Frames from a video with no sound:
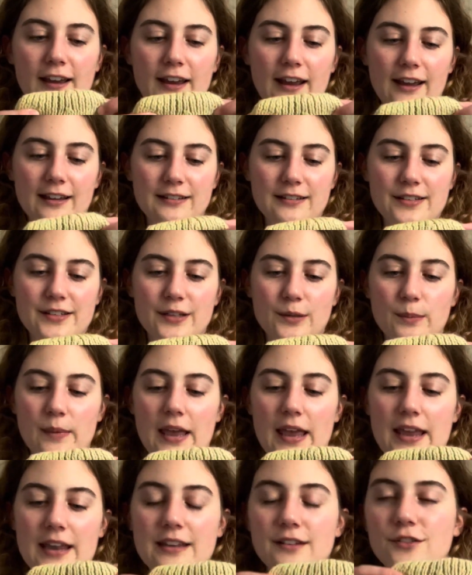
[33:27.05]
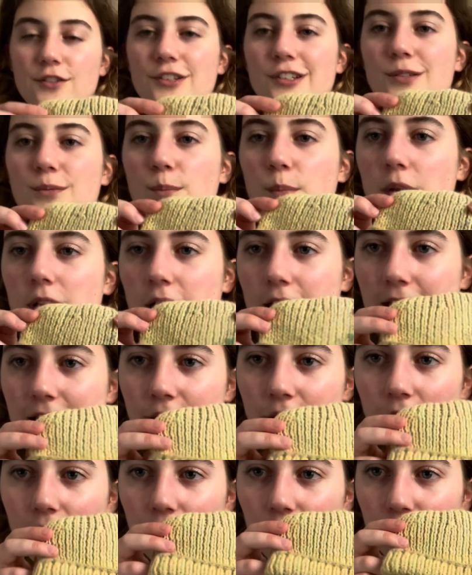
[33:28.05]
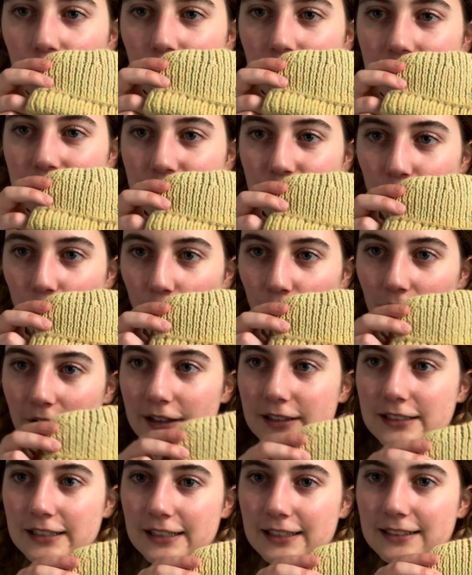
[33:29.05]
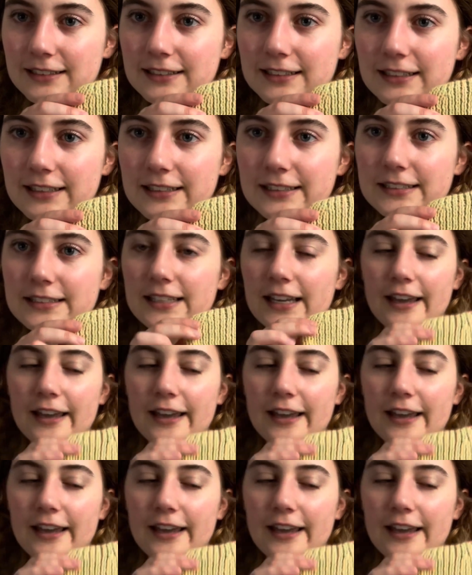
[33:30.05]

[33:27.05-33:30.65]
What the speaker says: and some ancient Play-Doh is worked into this,